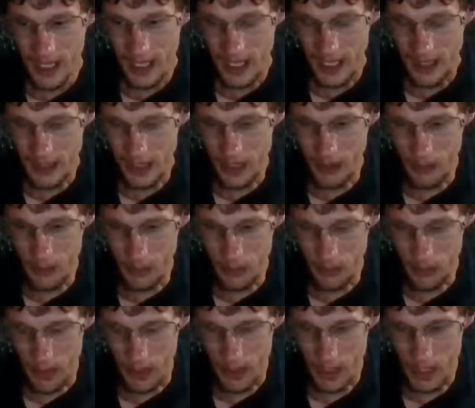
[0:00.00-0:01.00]
know
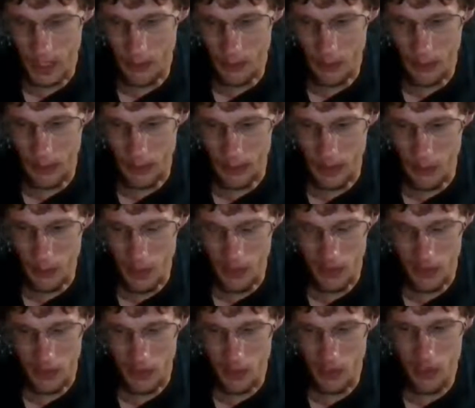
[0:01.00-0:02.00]
a couple of people I
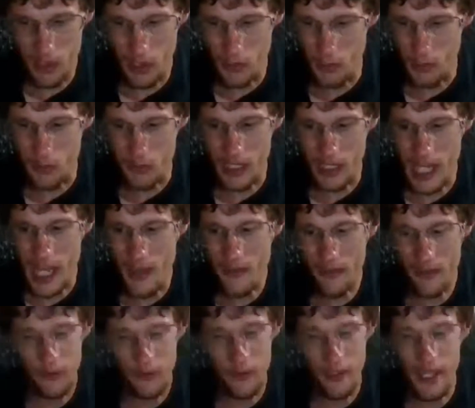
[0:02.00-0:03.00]
watch on YouTube will drive
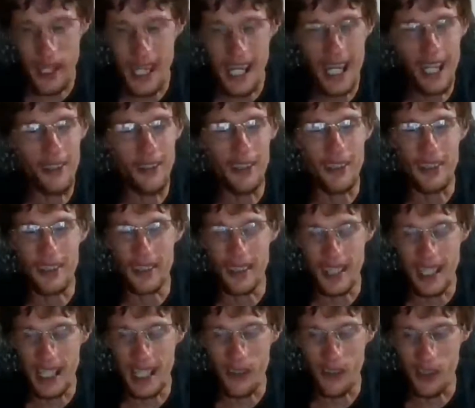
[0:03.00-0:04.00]
for hours and
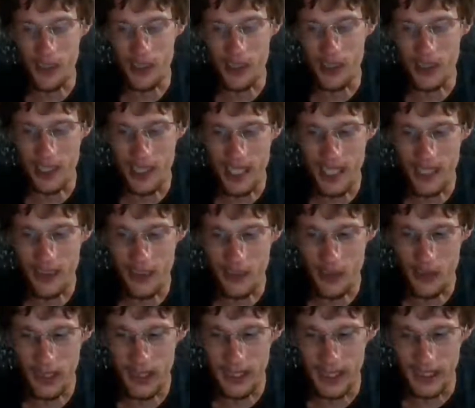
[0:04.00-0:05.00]
hours just to catch the
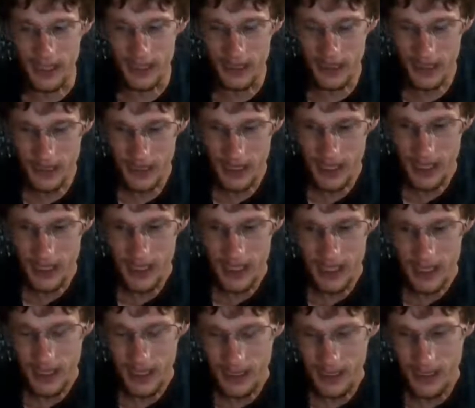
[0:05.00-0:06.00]
train.
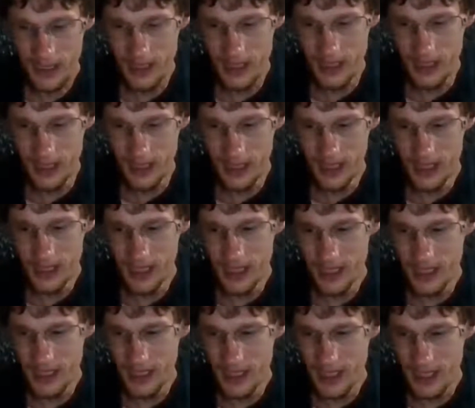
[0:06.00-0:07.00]
I
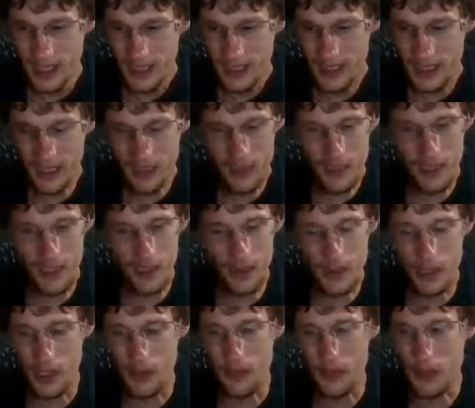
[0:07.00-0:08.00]
think
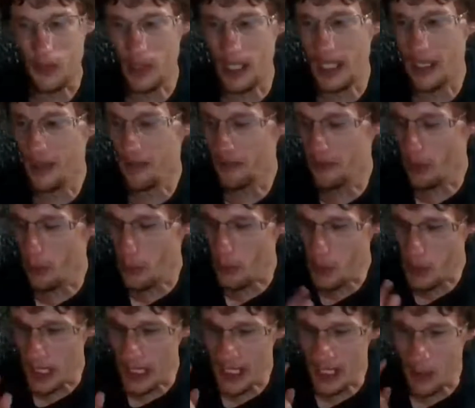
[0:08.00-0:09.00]
Zartube was trying to film the
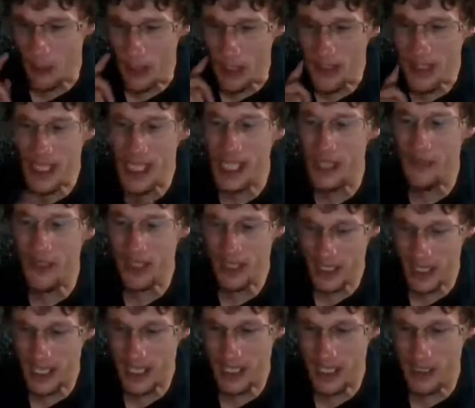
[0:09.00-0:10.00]
train almost every
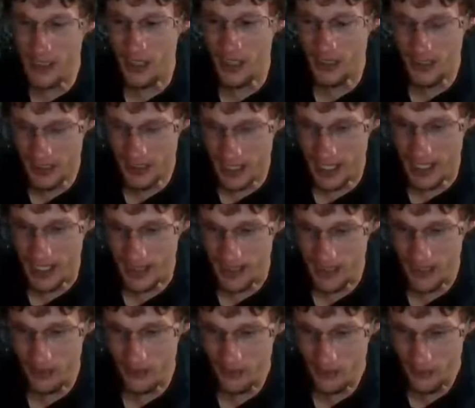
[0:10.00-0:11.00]
state in the United
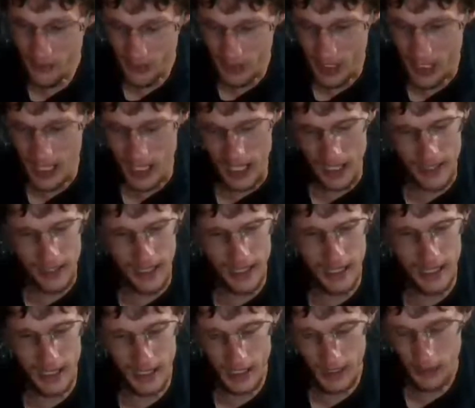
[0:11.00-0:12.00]
States. I
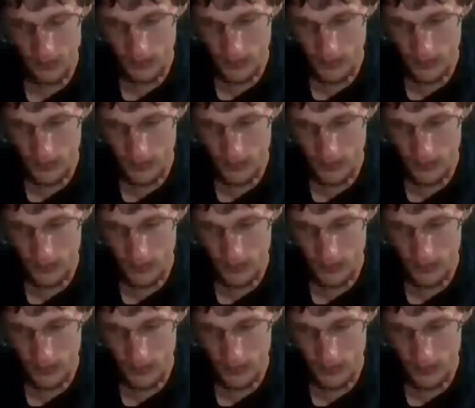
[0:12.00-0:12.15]
think.